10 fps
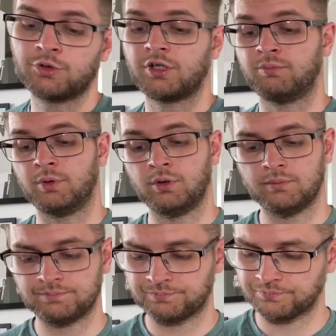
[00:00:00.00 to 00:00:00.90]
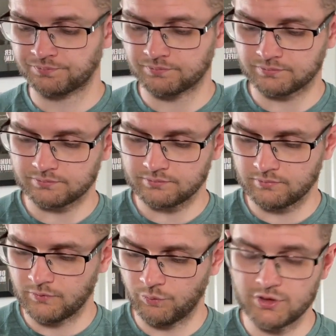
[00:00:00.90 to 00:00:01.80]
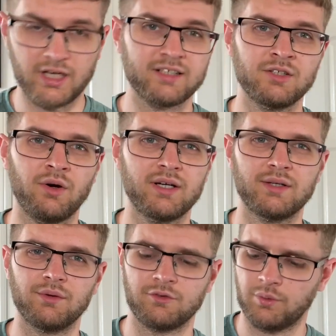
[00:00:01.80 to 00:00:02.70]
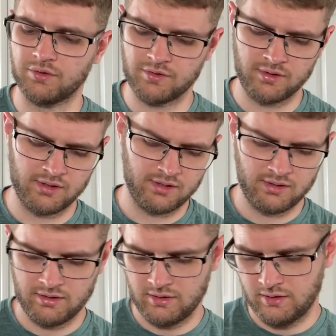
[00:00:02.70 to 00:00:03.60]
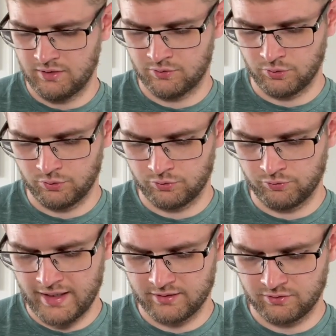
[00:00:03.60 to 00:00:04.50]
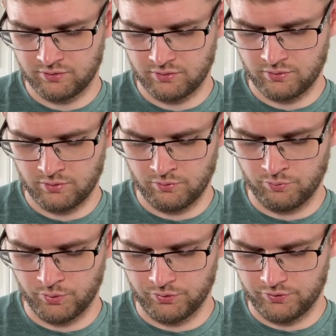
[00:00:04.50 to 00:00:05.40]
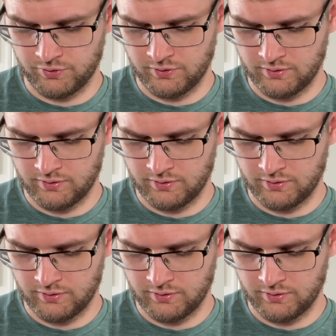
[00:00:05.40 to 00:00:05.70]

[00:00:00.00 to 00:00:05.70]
I bought, which I had no idea what this was, is called Rex the Runt.